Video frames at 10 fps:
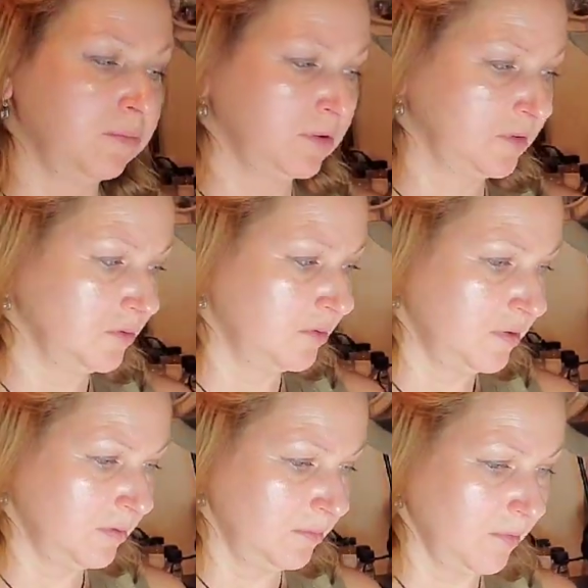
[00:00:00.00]
blue
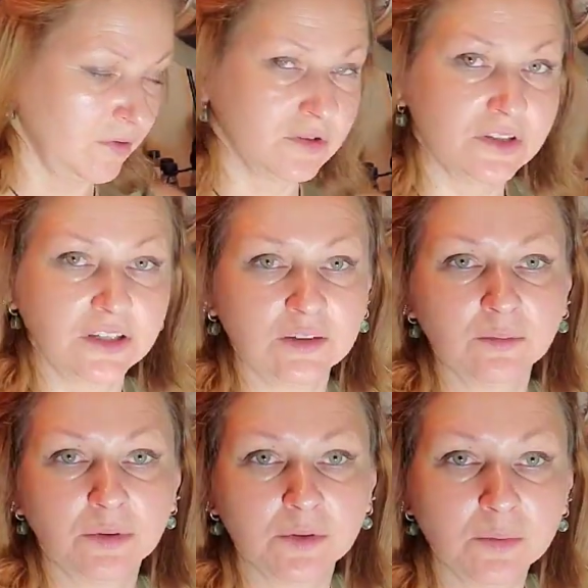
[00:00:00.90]
most, and
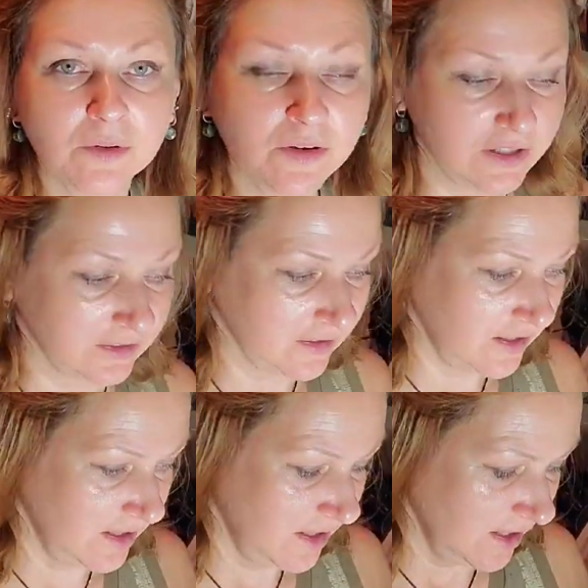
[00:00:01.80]
purple and
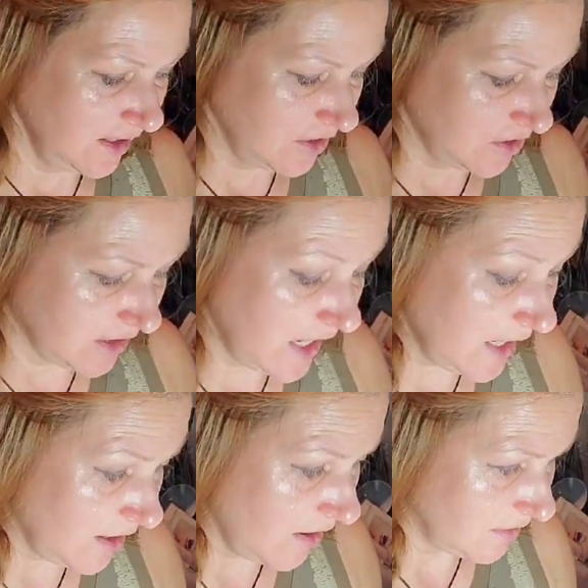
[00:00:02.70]
gray
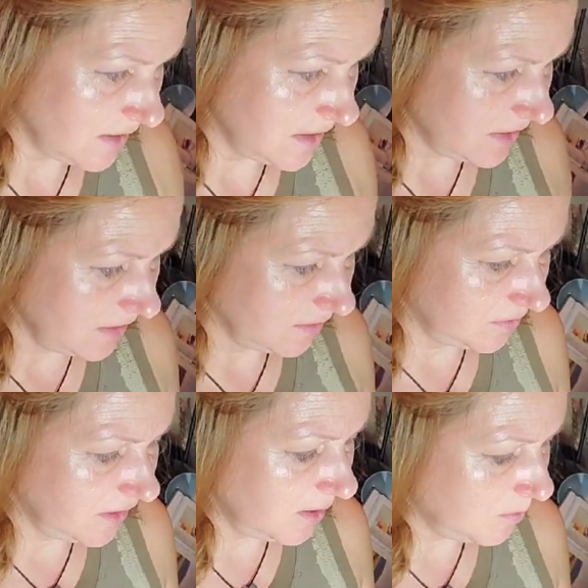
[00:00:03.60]
colors.
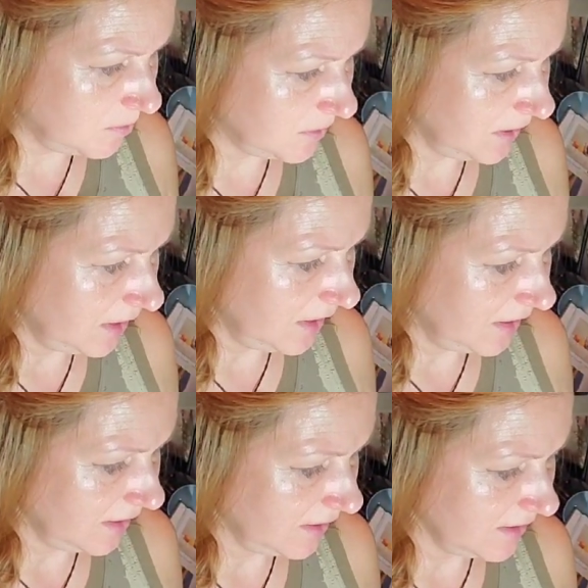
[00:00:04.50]
Really pretty,
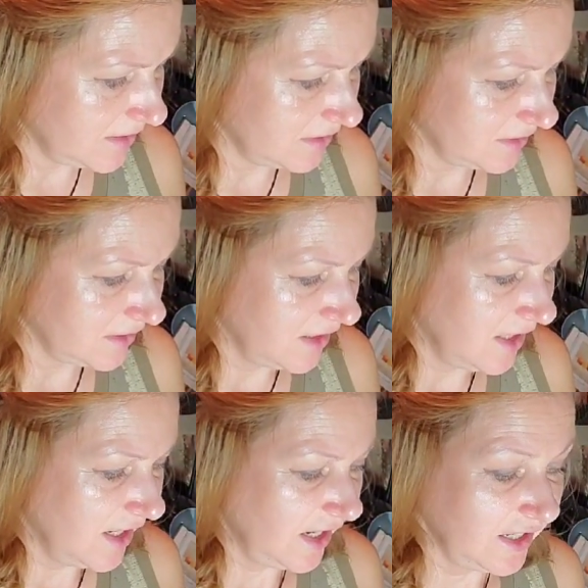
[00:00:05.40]
and it's
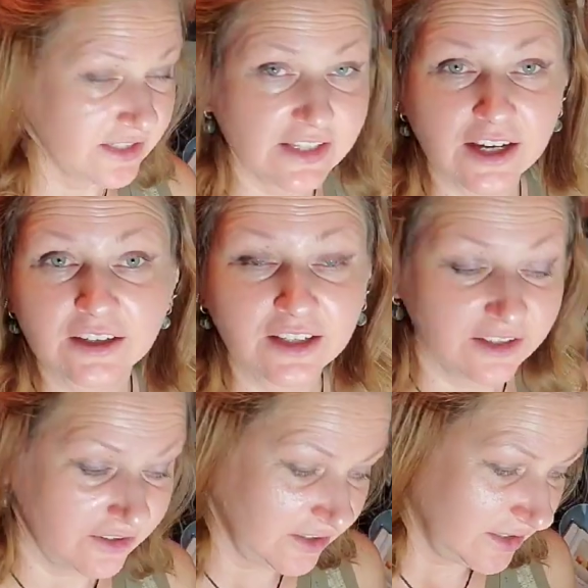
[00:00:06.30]
exactly
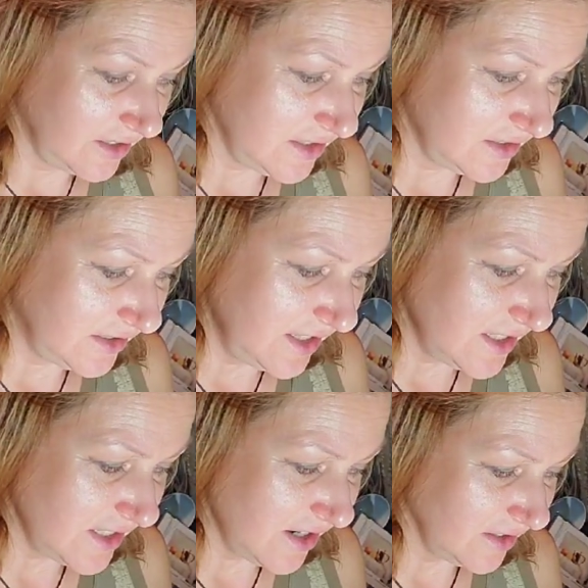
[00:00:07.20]
characterize